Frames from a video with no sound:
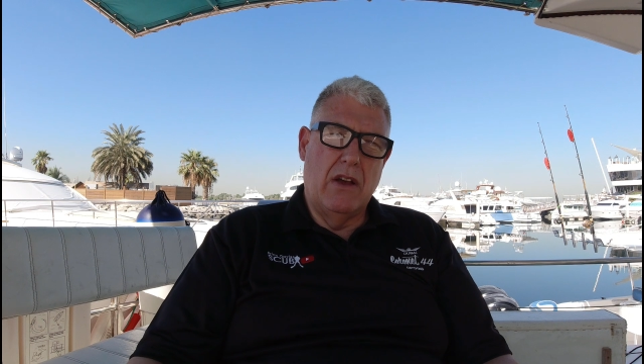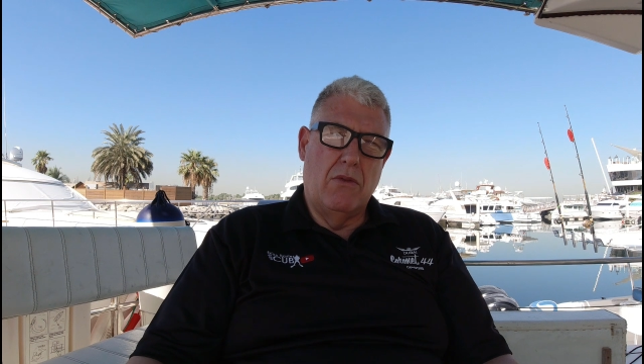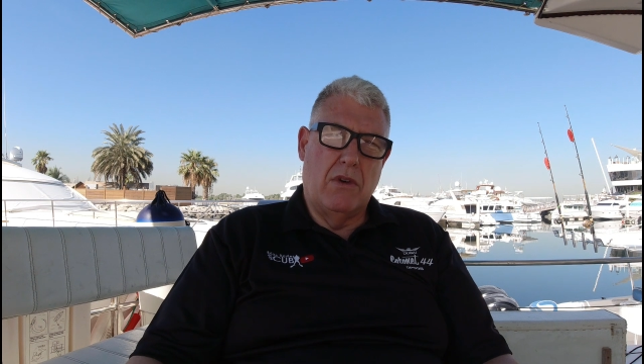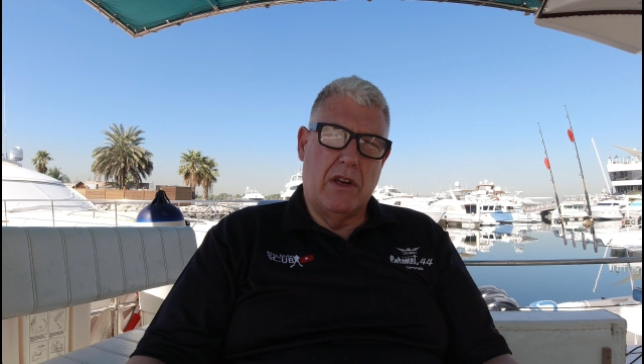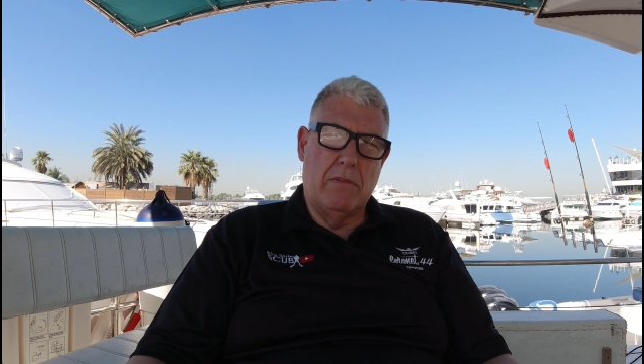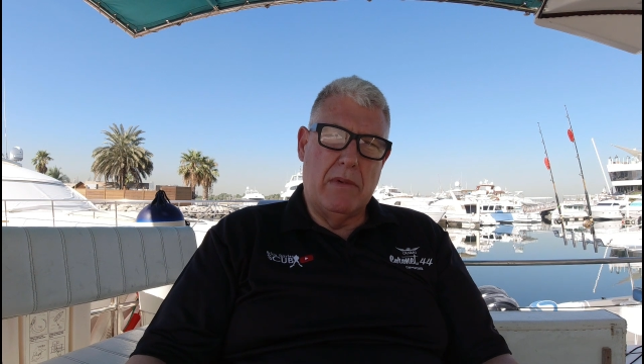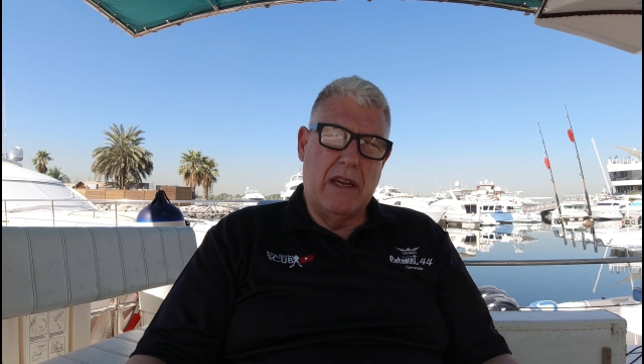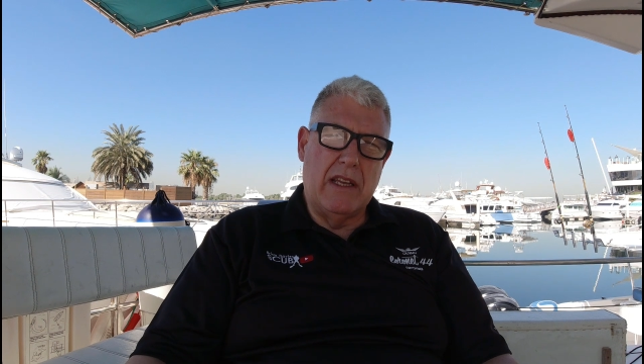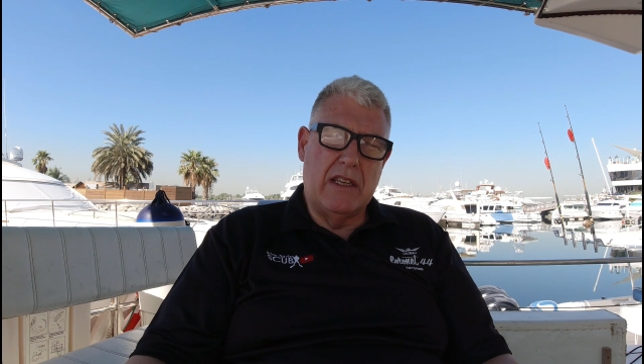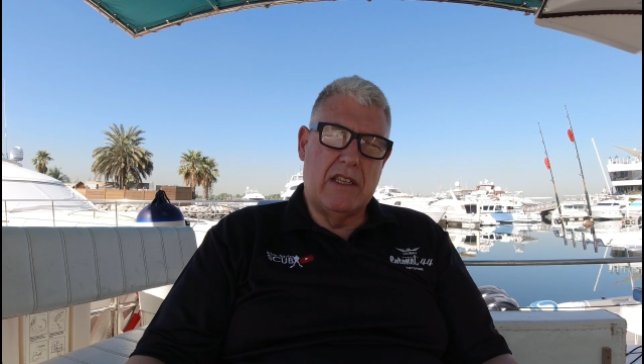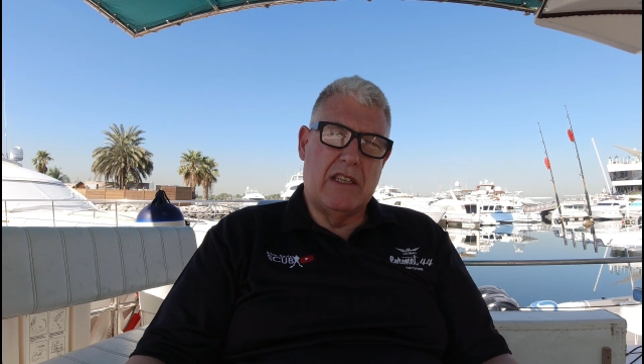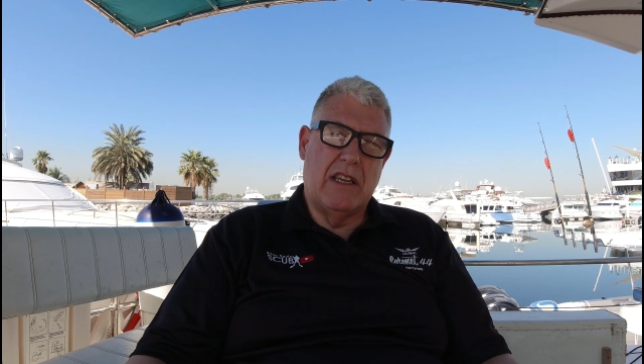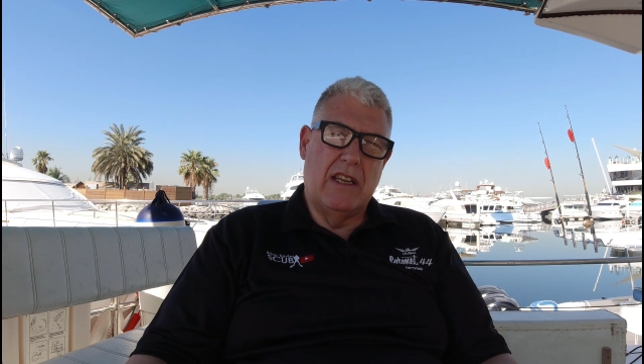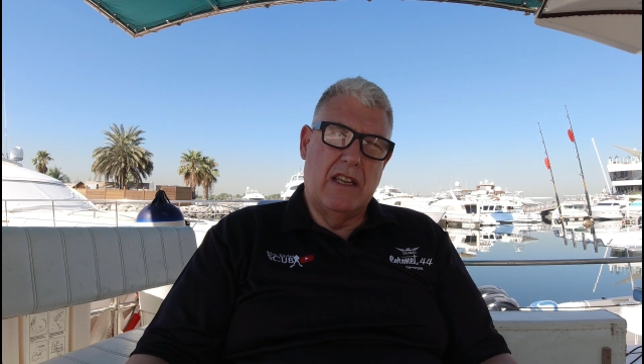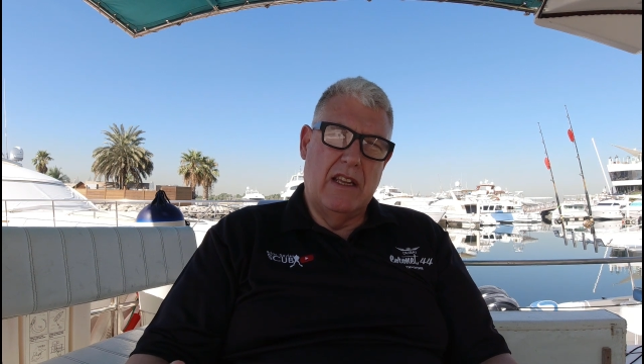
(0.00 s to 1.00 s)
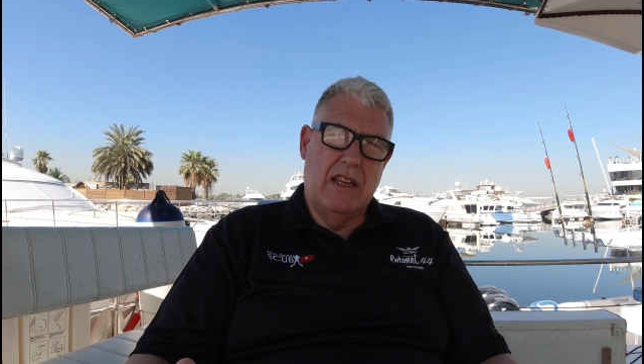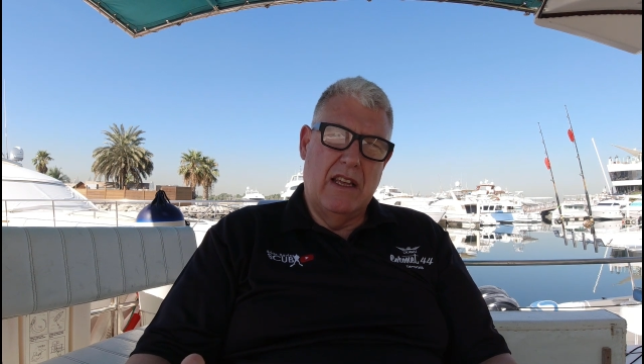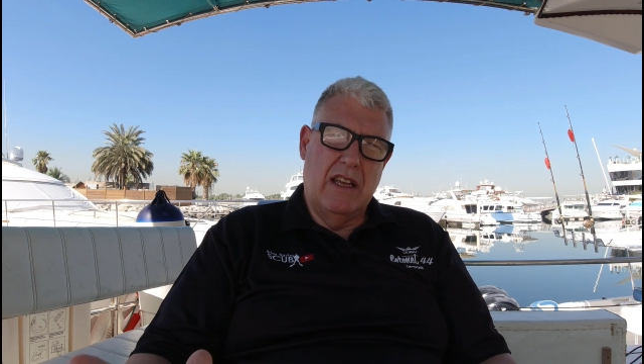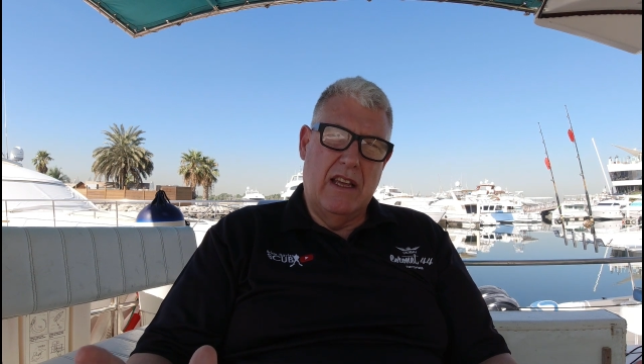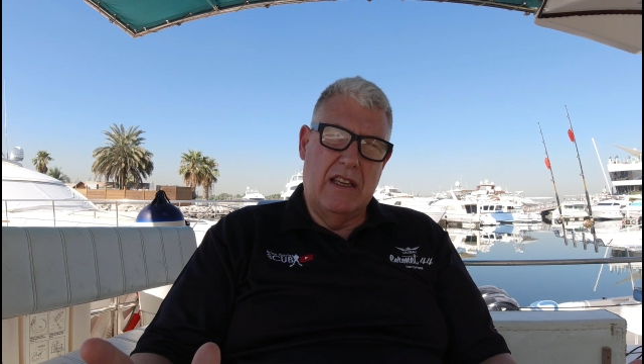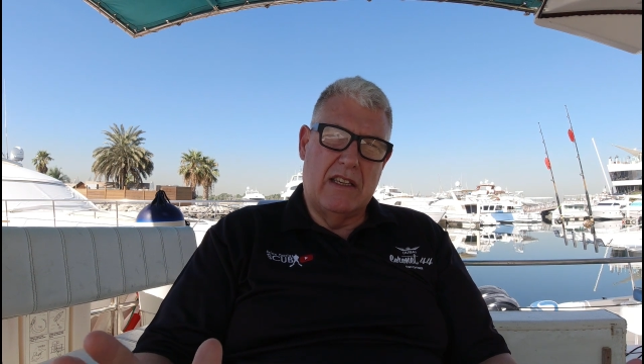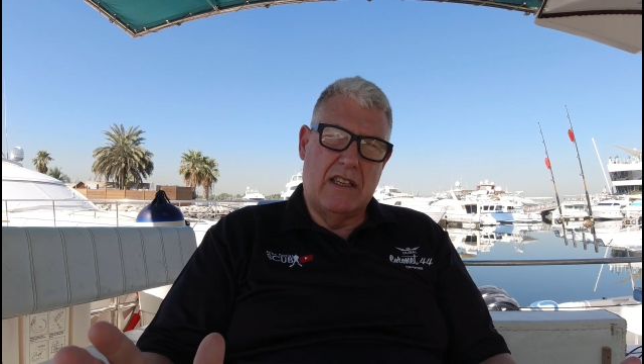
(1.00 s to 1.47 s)
What it means
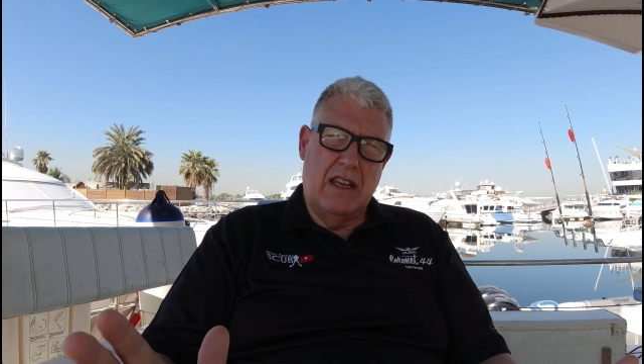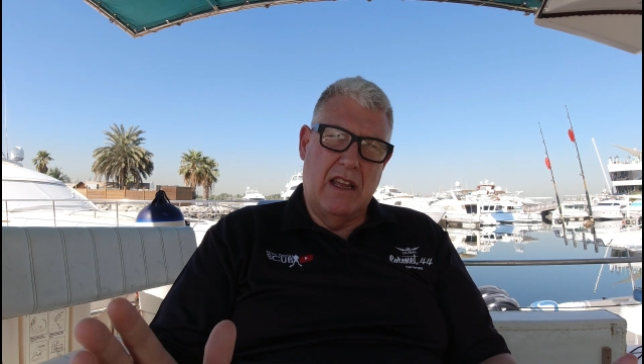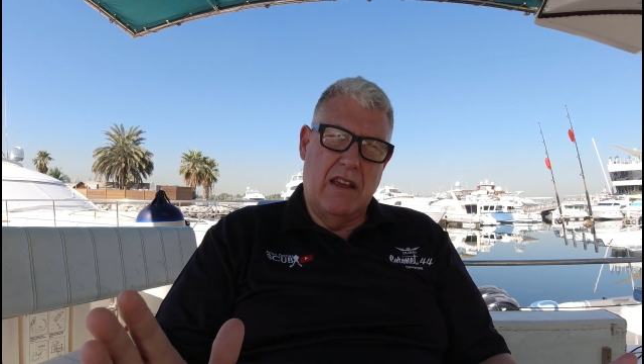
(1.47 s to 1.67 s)
is,